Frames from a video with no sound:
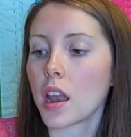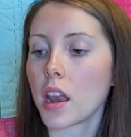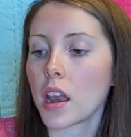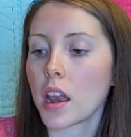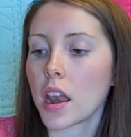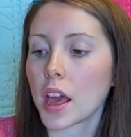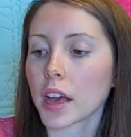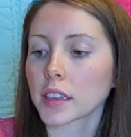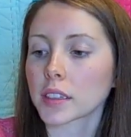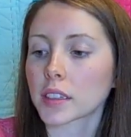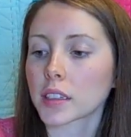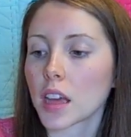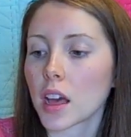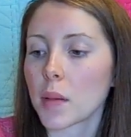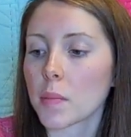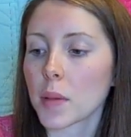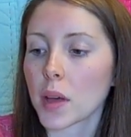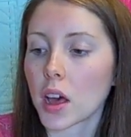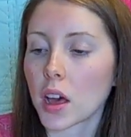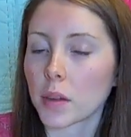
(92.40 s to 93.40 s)
Next
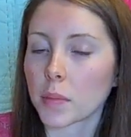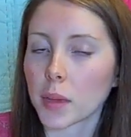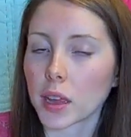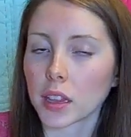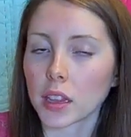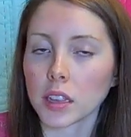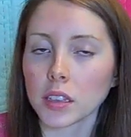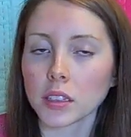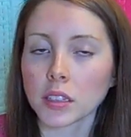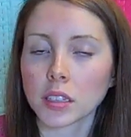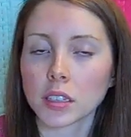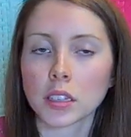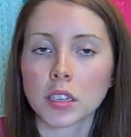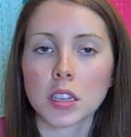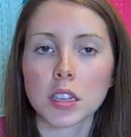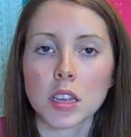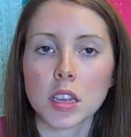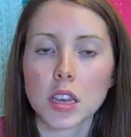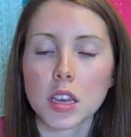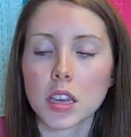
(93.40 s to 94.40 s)
up on my
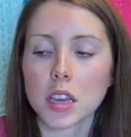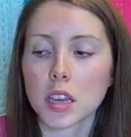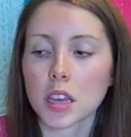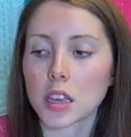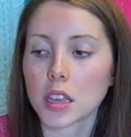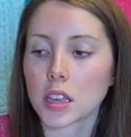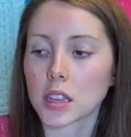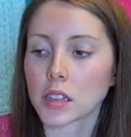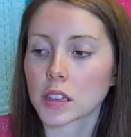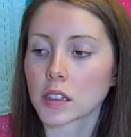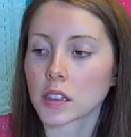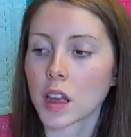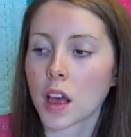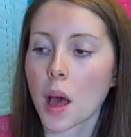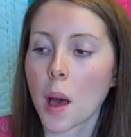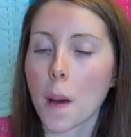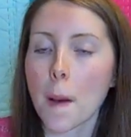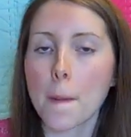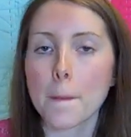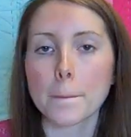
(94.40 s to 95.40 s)
list is
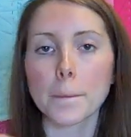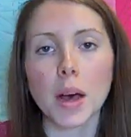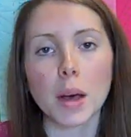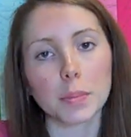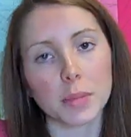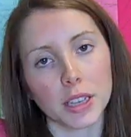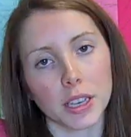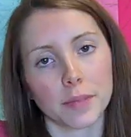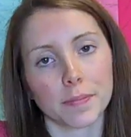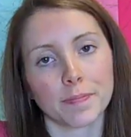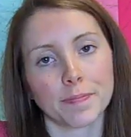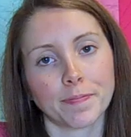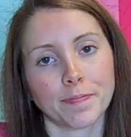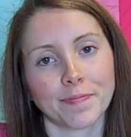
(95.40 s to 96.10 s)
pumpkin.